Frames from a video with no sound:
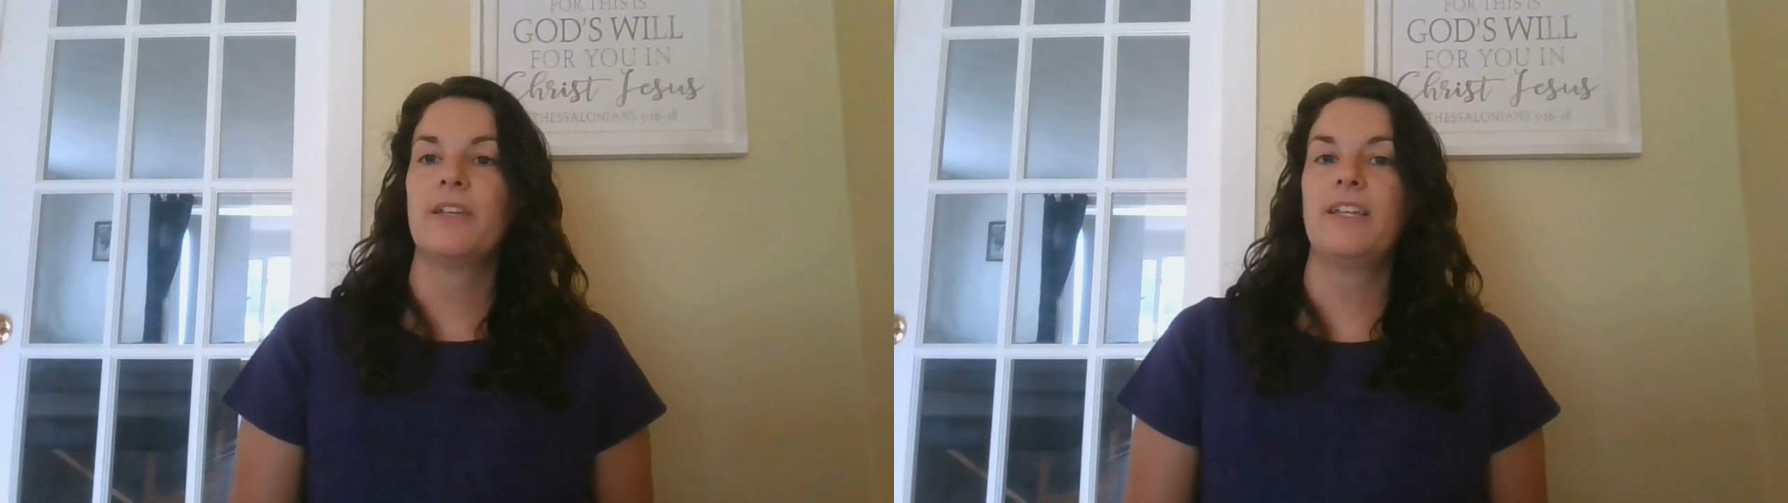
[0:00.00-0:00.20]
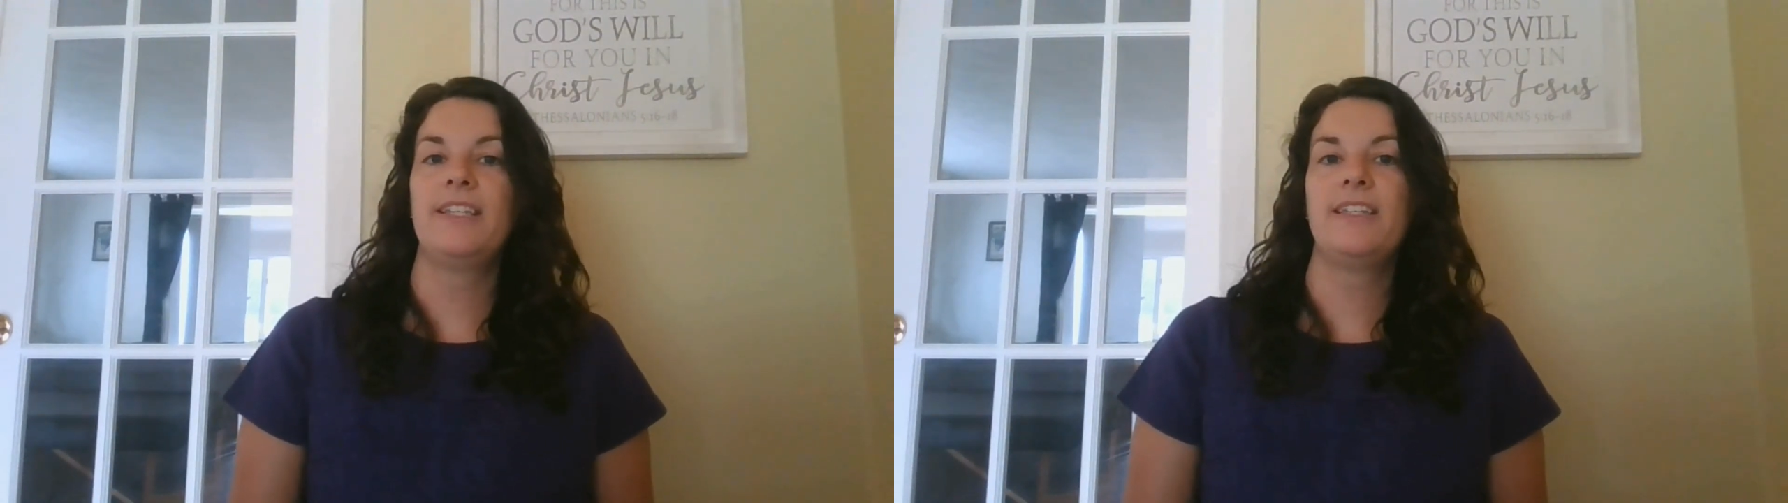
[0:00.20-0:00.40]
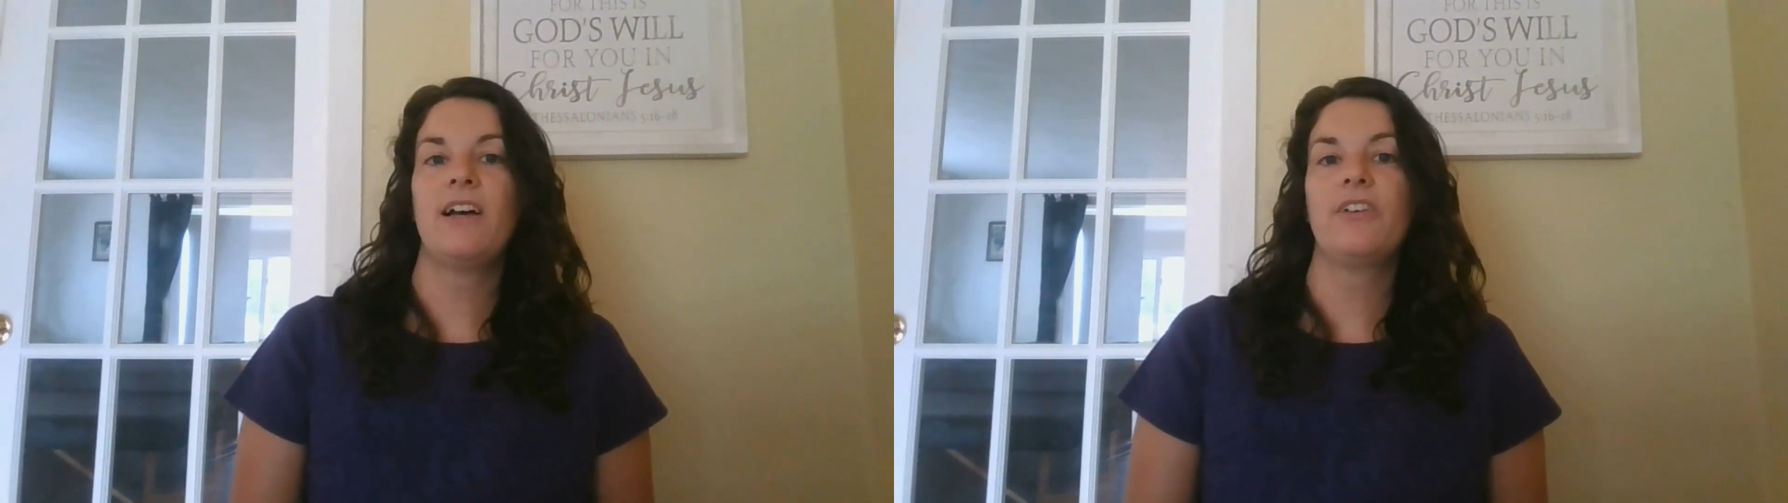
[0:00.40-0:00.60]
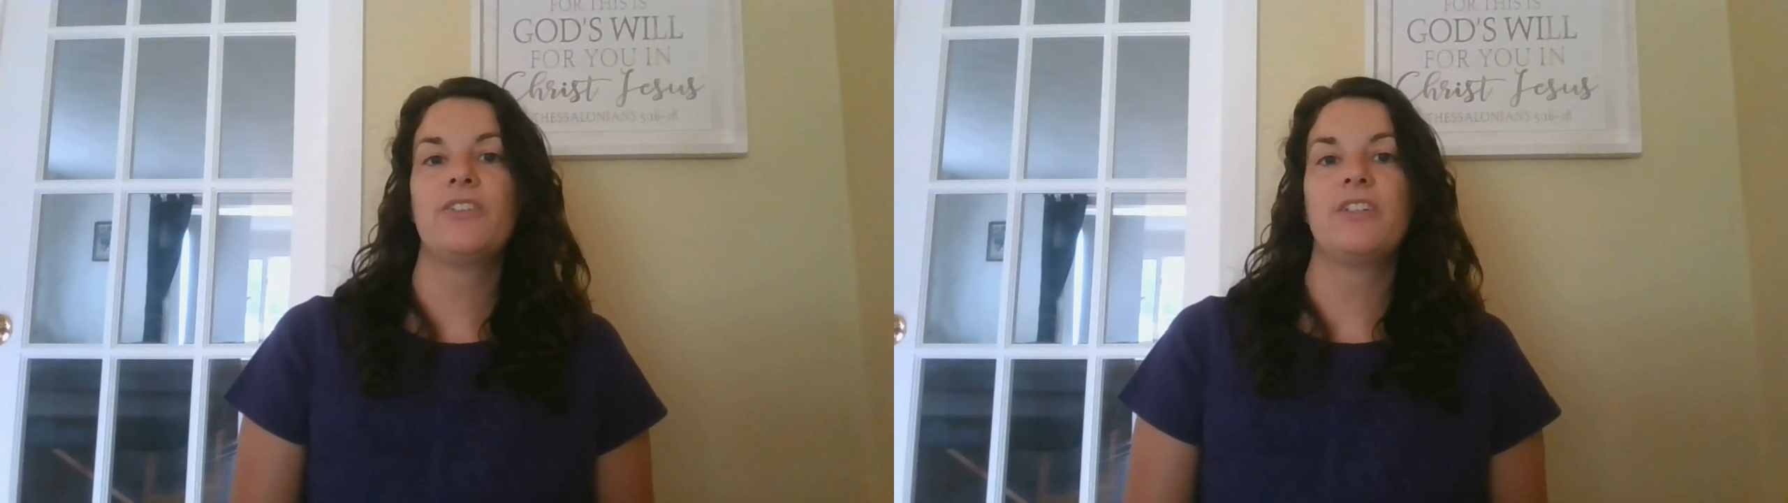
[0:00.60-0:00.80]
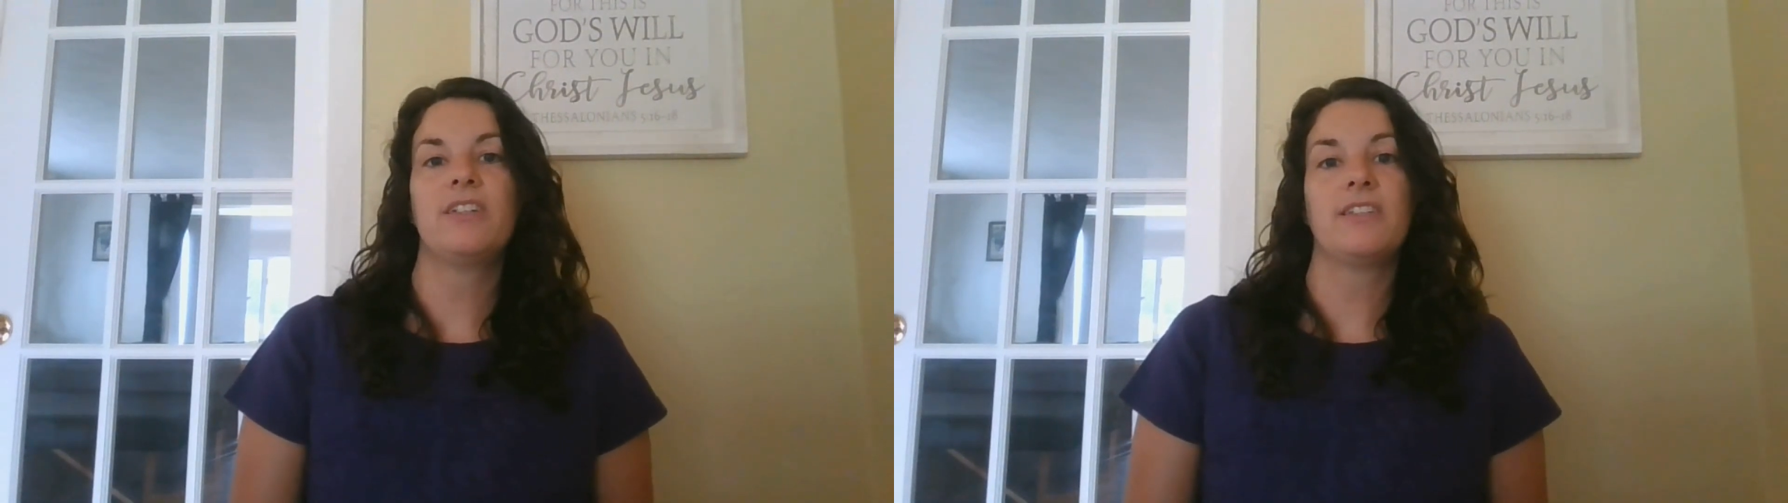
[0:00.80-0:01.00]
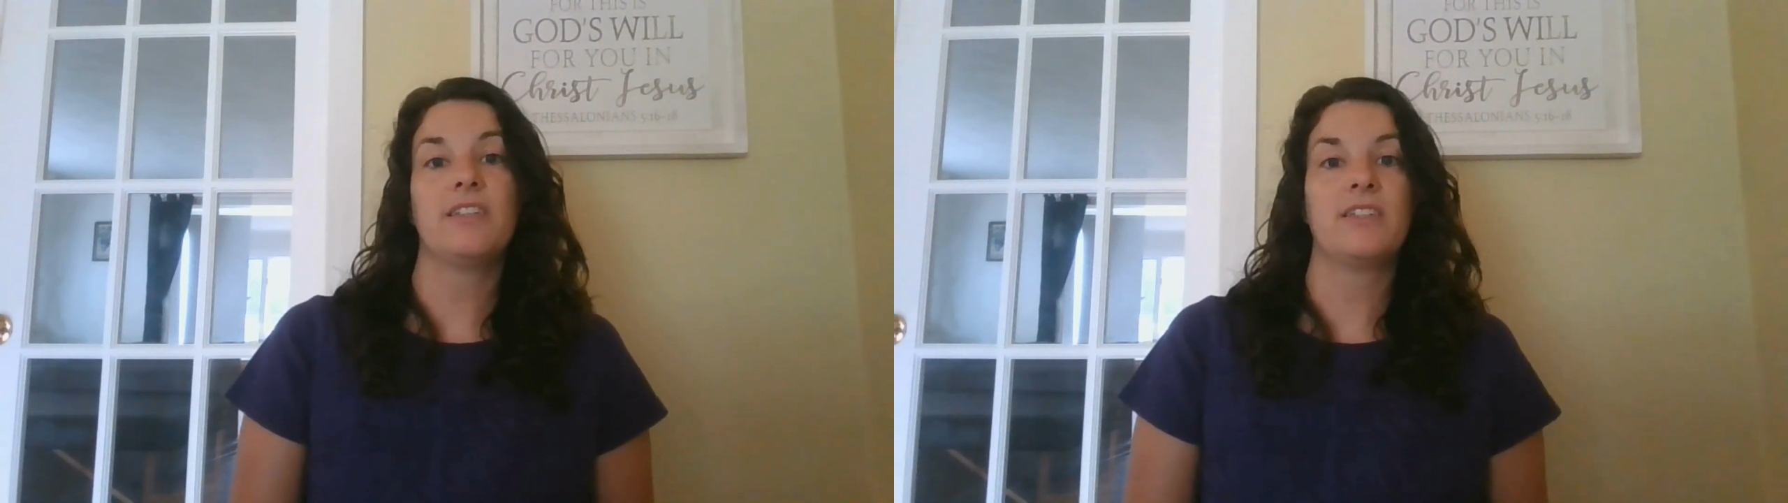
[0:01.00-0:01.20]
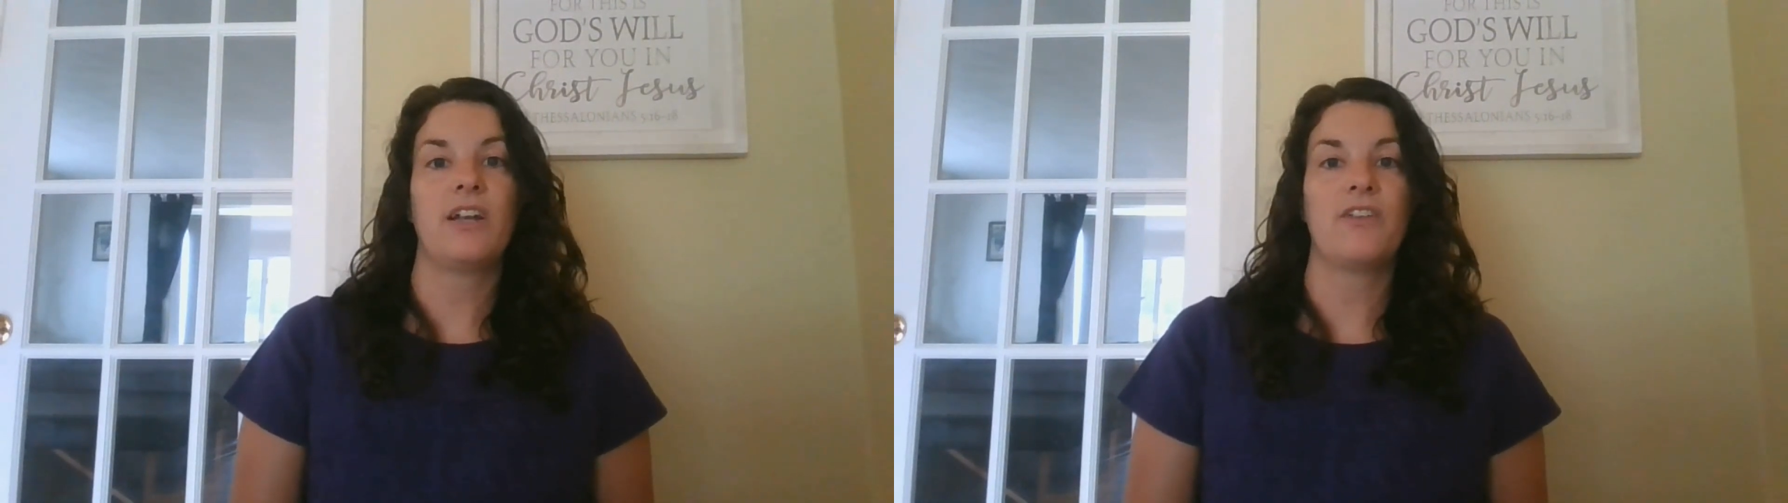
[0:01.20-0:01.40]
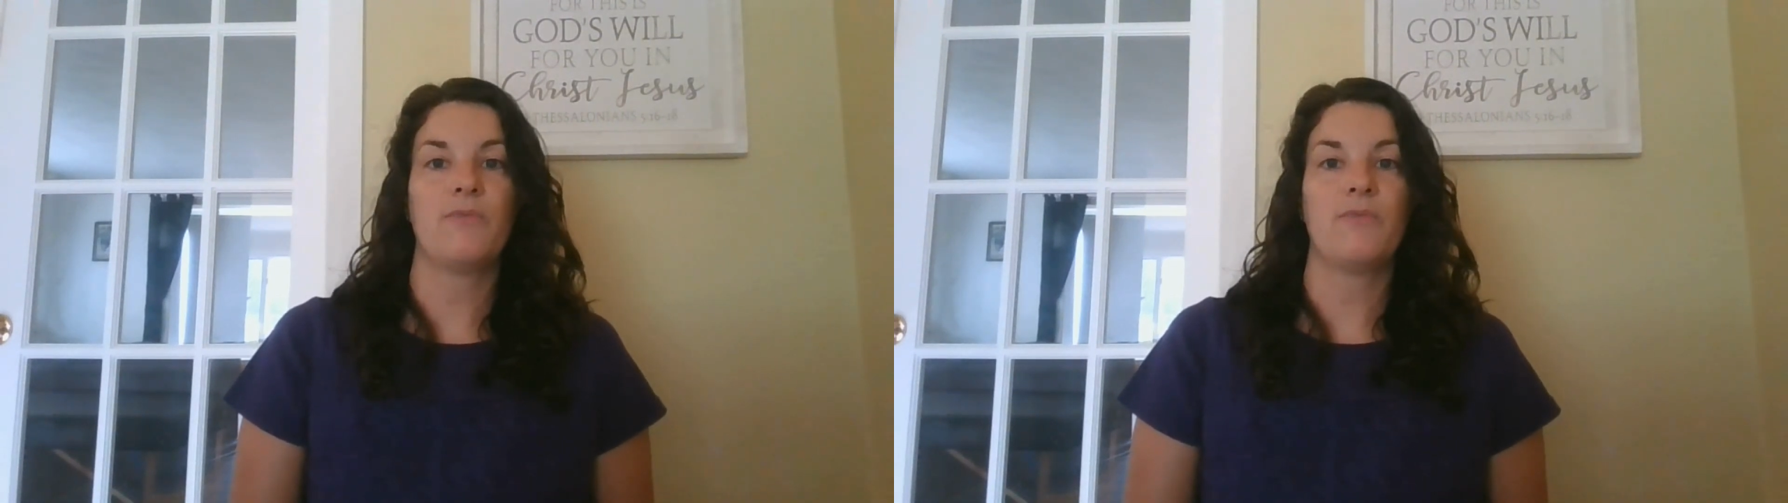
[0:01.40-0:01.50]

Kinesiology is the study of